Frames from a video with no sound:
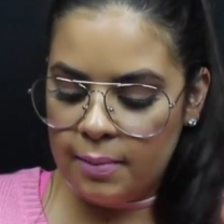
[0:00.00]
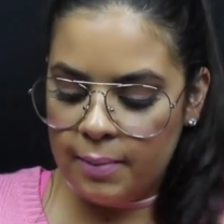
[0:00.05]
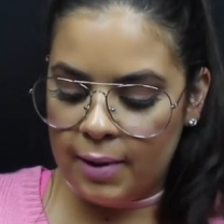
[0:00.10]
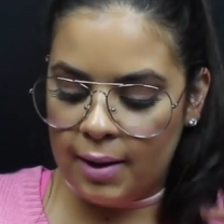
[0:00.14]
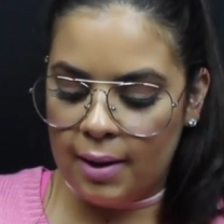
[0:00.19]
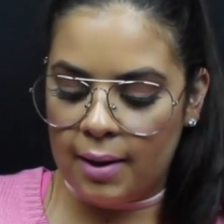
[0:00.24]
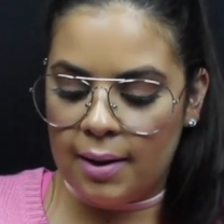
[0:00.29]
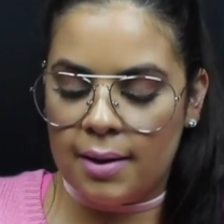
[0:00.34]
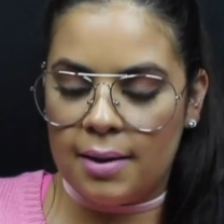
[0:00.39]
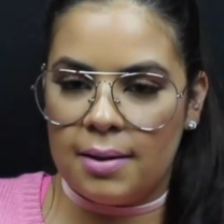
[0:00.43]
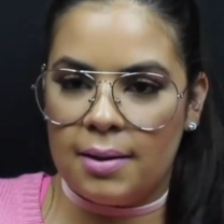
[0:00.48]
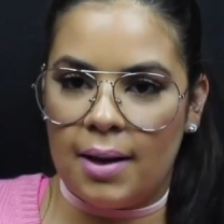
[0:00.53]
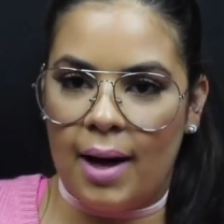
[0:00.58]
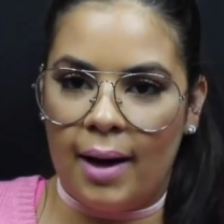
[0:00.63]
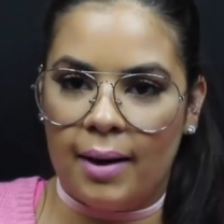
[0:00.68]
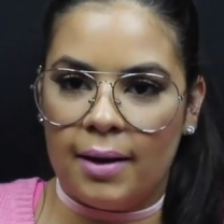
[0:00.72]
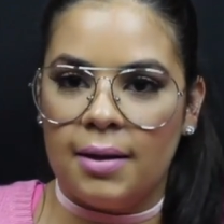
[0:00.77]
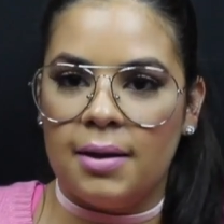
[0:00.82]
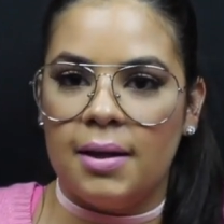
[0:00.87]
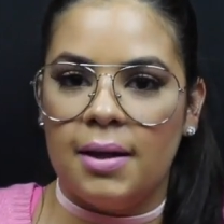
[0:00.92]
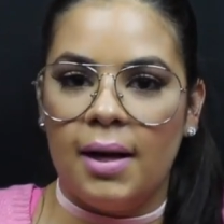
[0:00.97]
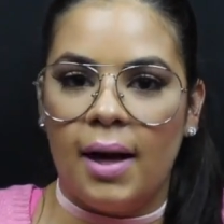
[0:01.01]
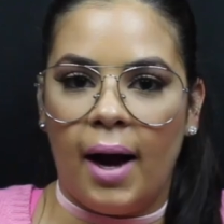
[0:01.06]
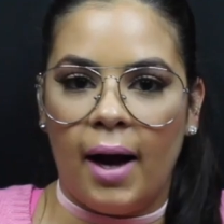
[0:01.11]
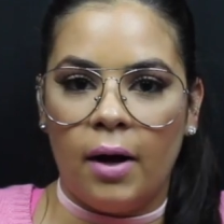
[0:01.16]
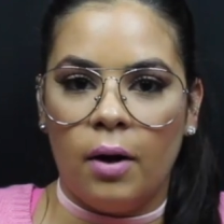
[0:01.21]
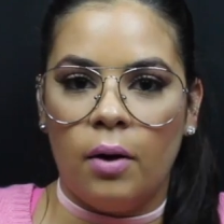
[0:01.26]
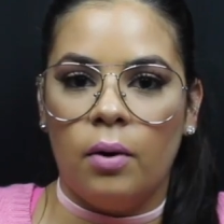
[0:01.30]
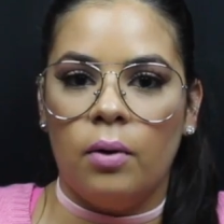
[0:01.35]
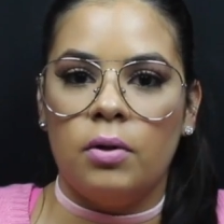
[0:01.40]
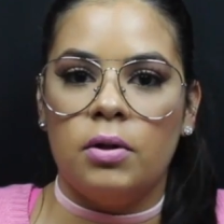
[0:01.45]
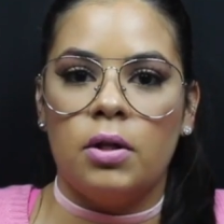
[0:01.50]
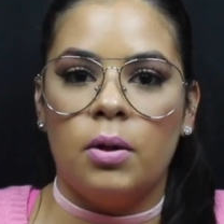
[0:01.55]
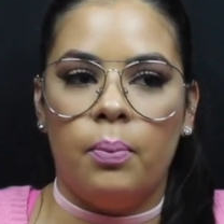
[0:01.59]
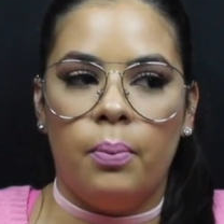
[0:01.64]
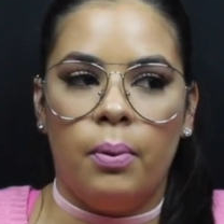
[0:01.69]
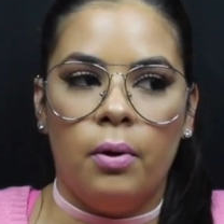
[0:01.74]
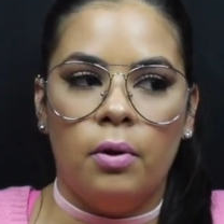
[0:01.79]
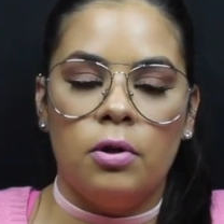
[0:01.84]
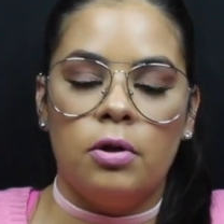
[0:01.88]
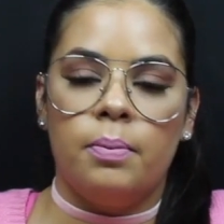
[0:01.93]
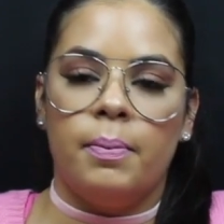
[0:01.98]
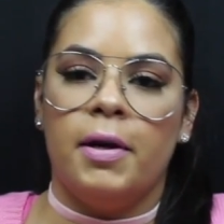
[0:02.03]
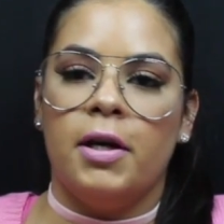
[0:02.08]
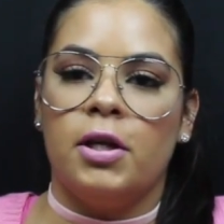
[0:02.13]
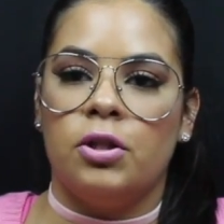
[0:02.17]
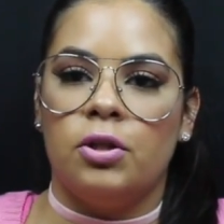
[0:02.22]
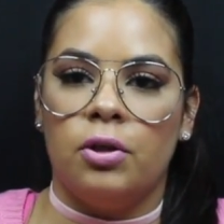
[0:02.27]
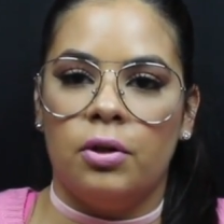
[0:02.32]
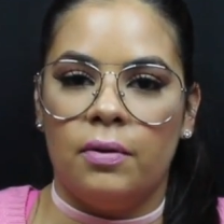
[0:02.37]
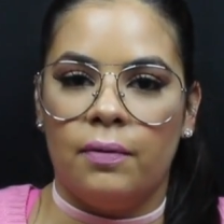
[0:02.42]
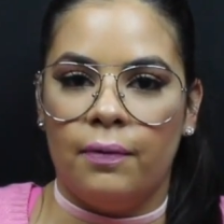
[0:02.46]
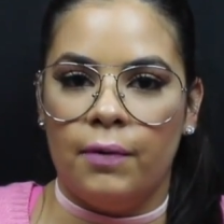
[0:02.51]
because honestly I go to post pictures